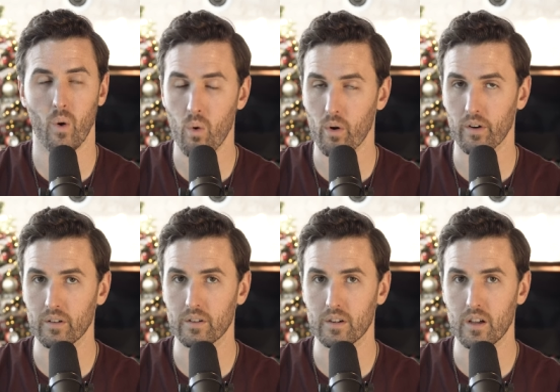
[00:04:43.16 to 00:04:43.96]

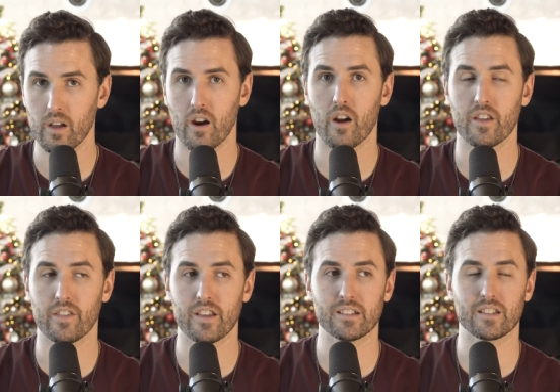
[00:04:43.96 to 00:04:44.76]
Or are they
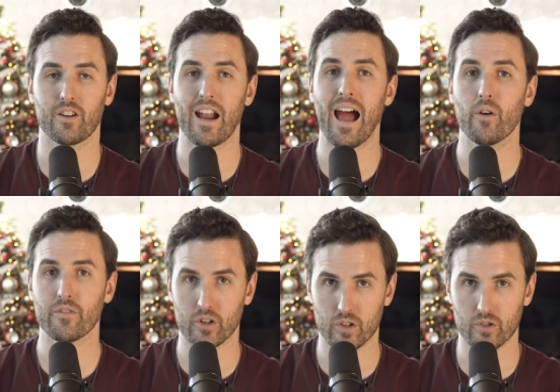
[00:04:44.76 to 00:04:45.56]
things that are out
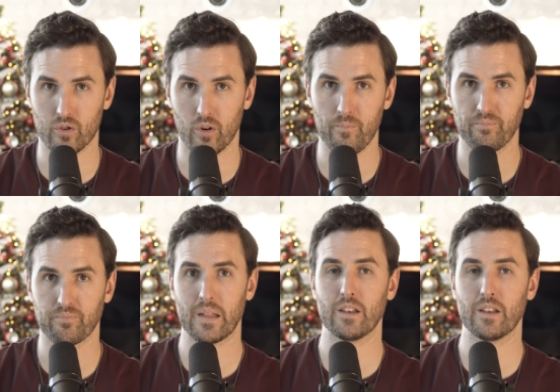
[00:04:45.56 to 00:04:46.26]
of your control